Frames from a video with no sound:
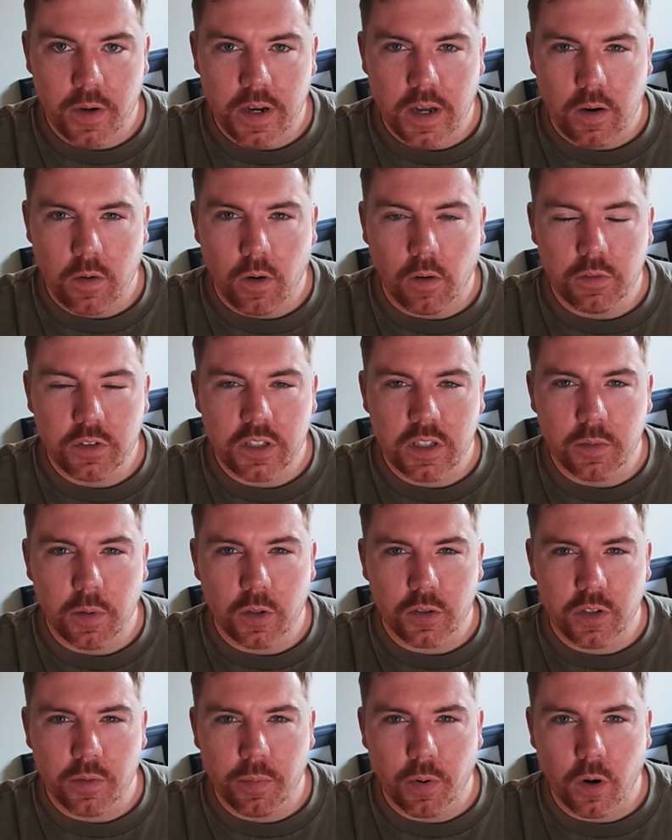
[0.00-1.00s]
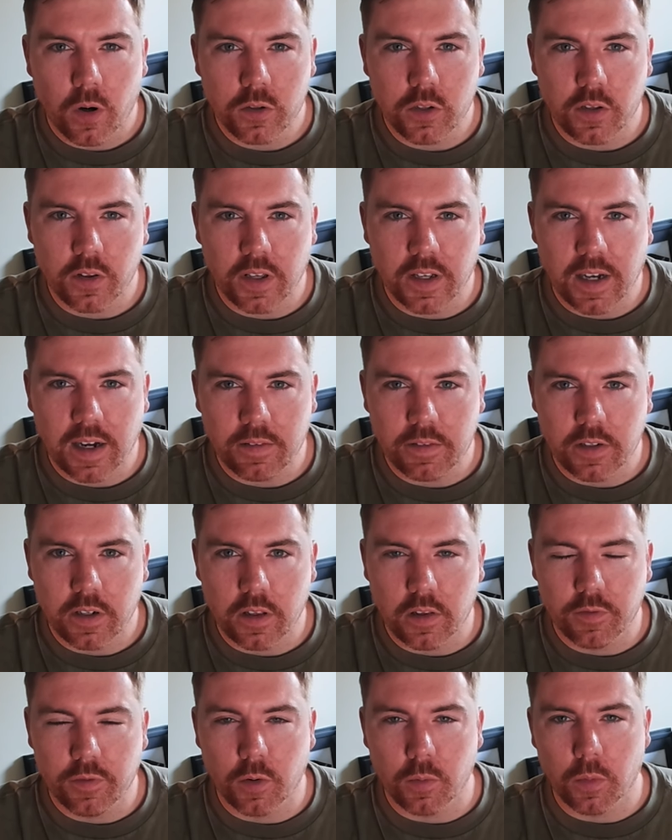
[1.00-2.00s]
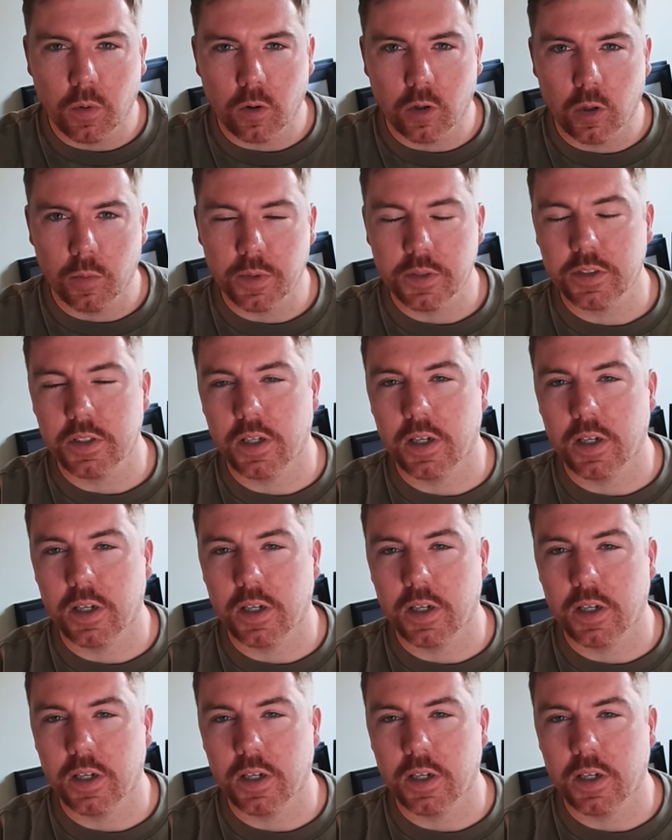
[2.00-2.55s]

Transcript: Now, obviously the most important thing happening at the football club is,